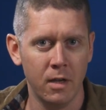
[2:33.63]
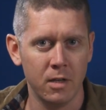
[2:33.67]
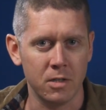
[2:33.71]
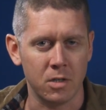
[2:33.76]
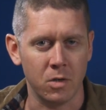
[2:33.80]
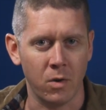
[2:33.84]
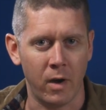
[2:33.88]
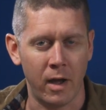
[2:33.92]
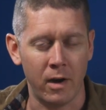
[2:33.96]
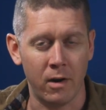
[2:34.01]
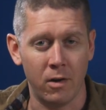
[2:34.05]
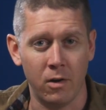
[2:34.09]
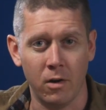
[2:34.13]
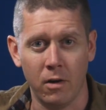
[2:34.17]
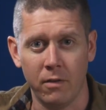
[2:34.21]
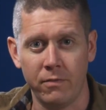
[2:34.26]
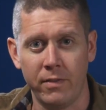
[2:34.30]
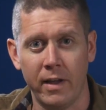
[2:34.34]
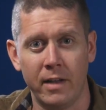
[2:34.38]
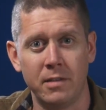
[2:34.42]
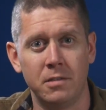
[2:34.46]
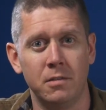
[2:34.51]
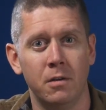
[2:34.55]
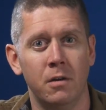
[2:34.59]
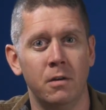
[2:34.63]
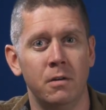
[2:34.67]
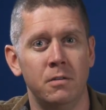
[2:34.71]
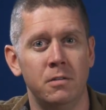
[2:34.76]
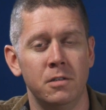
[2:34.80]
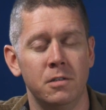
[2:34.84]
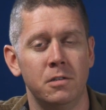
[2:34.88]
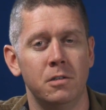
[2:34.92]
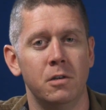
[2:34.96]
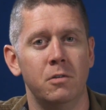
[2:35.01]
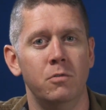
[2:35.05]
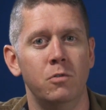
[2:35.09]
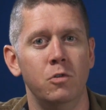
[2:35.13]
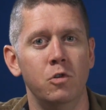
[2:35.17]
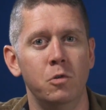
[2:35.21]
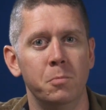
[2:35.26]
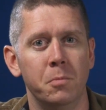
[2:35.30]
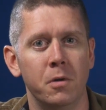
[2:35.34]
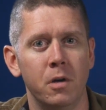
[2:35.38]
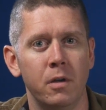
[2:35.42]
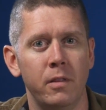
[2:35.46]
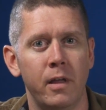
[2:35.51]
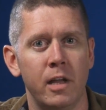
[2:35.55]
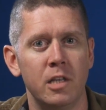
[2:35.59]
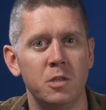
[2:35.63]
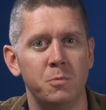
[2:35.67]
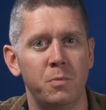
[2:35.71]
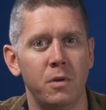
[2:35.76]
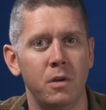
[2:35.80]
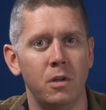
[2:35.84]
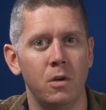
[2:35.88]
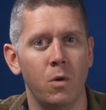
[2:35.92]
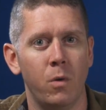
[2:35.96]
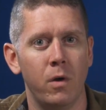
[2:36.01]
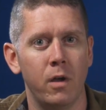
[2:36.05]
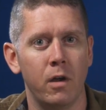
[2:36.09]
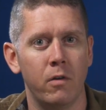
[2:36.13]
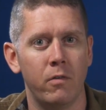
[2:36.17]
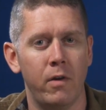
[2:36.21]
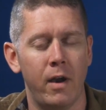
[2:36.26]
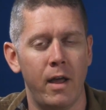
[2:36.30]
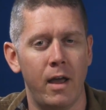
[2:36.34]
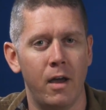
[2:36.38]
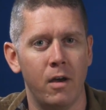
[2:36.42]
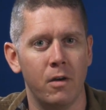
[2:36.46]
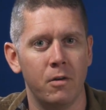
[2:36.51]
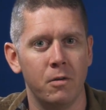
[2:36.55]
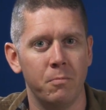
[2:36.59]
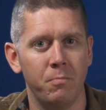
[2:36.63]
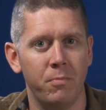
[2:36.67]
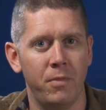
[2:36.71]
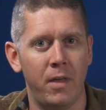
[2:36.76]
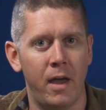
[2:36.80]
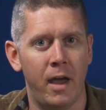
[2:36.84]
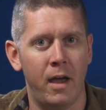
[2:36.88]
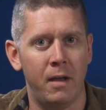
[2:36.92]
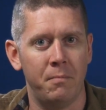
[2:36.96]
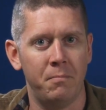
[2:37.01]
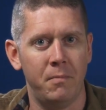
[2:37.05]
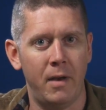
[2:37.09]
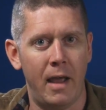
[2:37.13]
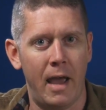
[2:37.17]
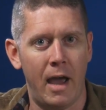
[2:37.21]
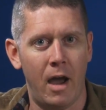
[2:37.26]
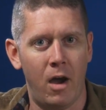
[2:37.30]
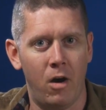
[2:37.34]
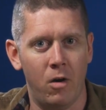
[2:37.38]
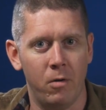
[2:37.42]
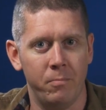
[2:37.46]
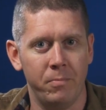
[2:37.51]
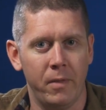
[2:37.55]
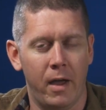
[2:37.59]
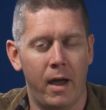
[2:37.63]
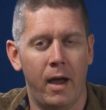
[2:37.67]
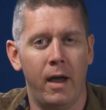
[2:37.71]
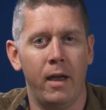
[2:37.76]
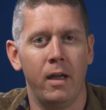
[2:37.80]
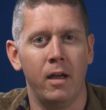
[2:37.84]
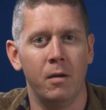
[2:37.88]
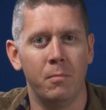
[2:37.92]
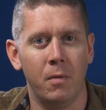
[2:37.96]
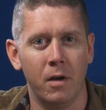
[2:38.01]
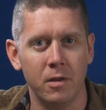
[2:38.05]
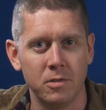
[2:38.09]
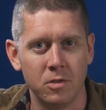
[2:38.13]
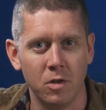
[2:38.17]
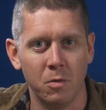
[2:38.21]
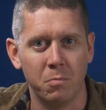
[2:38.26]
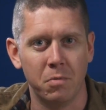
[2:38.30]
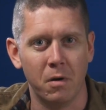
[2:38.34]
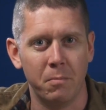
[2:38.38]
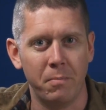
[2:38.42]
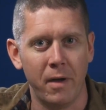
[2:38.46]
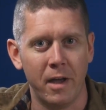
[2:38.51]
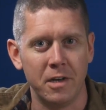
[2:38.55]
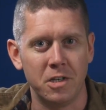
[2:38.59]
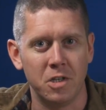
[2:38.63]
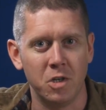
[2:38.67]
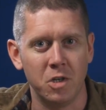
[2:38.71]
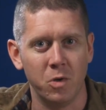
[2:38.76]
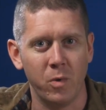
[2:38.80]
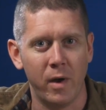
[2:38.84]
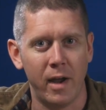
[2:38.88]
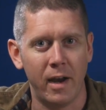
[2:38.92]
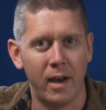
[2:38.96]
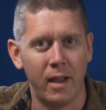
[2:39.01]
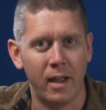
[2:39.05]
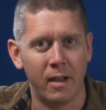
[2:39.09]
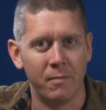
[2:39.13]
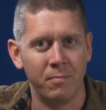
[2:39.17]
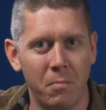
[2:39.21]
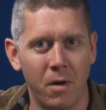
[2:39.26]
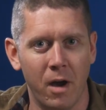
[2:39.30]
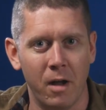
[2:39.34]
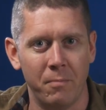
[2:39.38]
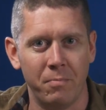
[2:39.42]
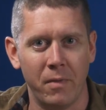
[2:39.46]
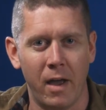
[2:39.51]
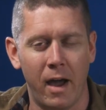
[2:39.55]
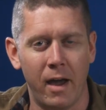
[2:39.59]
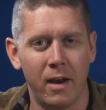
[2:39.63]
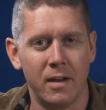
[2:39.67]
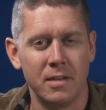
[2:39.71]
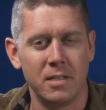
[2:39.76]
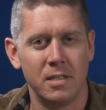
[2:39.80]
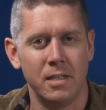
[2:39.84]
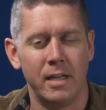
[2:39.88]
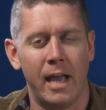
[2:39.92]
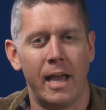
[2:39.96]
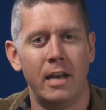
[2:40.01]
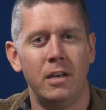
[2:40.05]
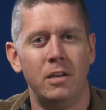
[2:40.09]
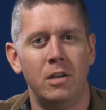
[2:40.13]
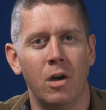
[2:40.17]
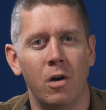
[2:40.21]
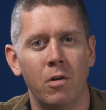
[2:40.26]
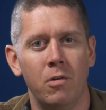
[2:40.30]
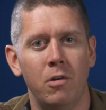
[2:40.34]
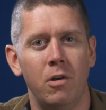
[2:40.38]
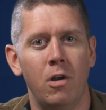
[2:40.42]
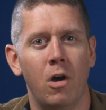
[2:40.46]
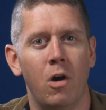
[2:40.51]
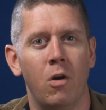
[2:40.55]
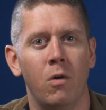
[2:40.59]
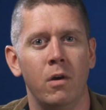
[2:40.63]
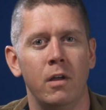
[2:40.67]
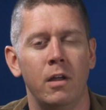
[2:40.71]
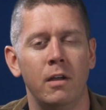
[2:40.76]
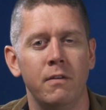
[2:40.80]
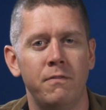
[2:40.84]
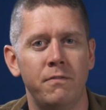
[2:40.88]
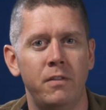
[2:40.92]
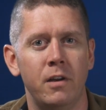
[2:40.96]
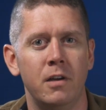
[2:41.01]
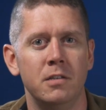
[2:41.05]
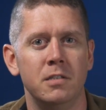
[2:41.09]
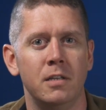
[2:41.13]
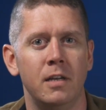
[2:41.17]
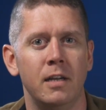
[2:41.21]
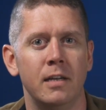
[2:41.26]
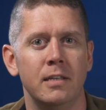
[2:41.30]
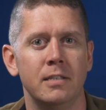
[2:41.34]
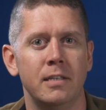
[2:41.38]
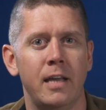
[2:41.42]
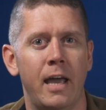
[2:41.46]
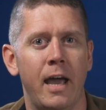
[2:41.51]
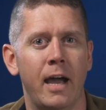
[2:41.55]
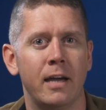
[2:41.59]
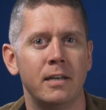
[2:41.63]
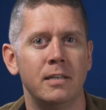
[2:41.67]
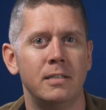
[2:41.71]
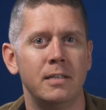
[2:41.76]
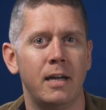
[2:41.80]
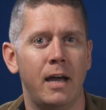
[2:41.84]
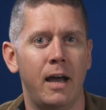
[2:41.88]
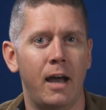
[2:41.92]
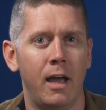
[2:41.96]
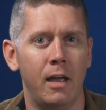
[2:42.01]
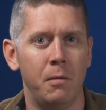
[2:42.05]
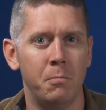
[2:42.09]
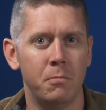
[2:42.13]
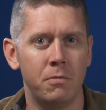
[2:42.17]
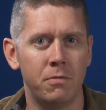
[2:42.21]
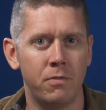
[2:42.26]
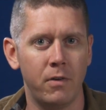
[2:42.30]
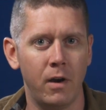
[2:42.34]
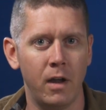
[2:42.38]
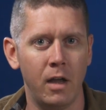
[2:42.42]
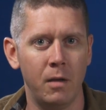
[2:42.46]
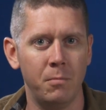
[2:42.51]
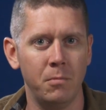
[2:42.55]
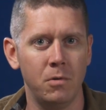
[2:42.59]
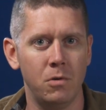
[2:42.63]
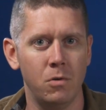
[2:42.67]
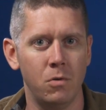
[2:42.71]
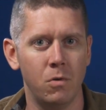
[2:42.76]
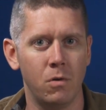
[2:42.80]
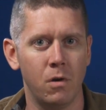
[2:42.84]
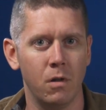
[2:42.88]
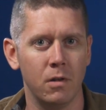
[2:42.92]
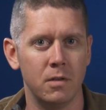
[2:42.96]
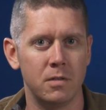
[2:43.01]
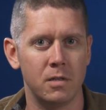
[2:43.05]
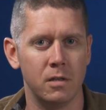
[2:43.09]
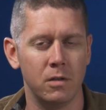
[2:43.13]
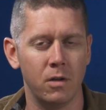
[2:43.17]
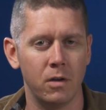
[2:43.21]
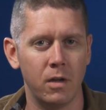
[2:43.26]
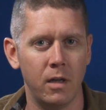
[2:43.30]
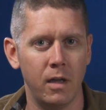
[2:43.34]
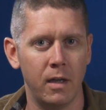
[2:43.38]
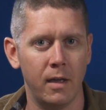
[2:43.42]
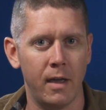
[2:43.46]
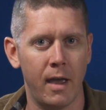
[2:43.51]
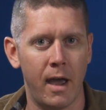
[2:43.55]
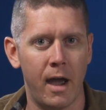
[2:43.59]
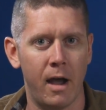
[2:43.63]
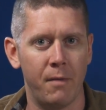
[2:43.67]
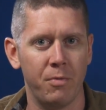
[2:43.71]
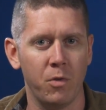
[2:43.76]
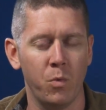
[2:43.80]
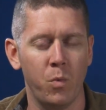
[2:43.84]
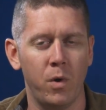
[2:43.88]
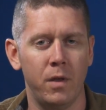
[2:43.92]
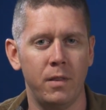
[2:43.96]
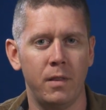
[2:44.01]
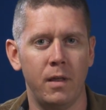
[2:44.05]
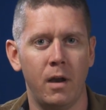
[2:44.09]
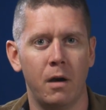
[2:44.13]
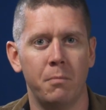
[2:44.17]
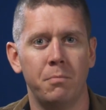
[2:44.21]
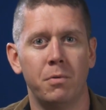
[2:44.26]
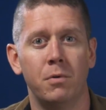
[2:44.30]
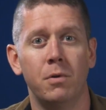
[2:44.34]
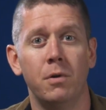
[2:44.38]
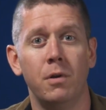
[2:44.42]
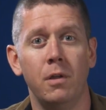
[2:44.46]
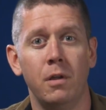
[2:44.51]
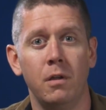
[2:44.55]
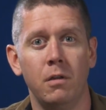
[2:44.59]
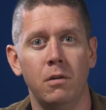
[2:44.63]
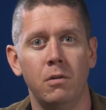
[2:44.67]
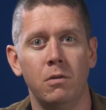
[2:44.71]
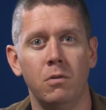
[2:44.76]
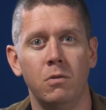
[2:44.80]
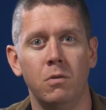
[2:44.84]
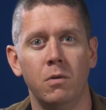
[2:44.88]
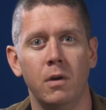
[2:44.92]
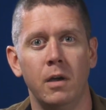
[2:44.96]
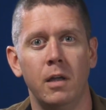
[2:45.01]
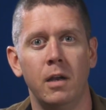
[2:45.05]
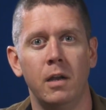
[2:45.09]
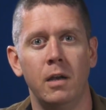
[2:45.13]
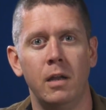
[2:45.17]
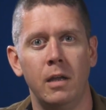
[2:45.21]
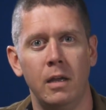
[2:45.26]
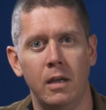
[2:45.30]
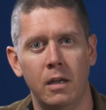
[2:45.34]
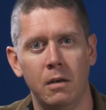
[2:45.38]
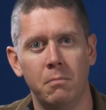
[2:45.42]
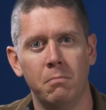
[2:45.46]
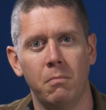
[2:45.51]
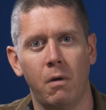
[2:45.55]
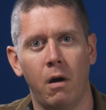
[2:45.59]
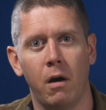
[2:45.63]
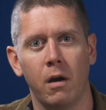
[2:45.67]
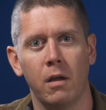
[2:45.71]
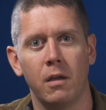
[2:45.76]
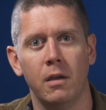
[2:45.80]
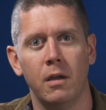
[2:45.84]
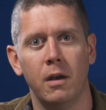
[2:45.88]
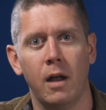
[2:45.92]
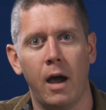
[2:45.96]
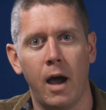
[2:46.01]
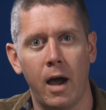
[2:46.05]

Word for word: So I don't know if that's a, just a rumor that's been going around that now I am also perpetuating. But honestly, I don't know if there's an exact time frame Google is looking at when they're putting you in an in-market